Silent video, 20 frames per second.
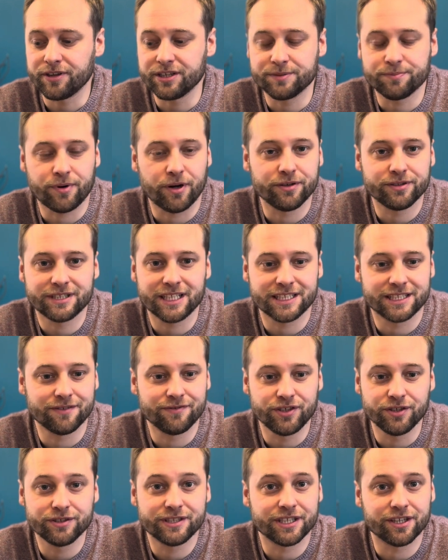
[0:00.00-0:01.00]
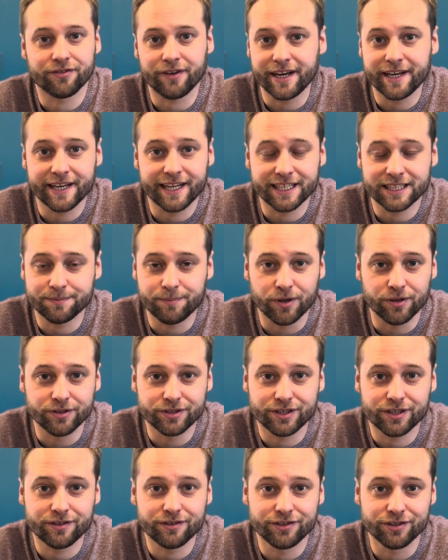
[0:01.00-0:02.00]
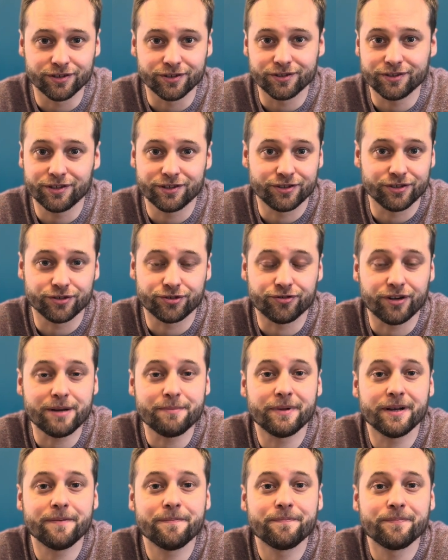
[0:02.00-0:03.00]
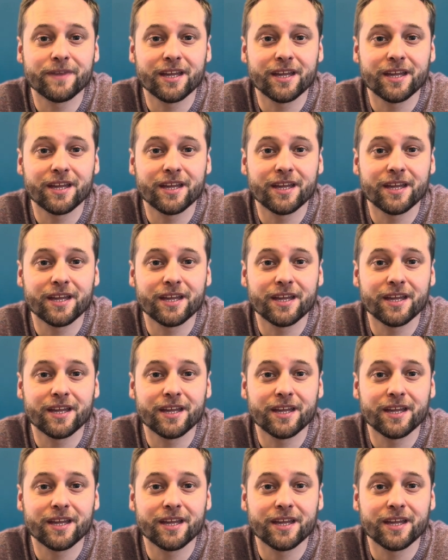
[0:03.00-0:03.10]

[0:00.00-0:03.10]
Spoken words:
this process of using graded exposure as your treatment.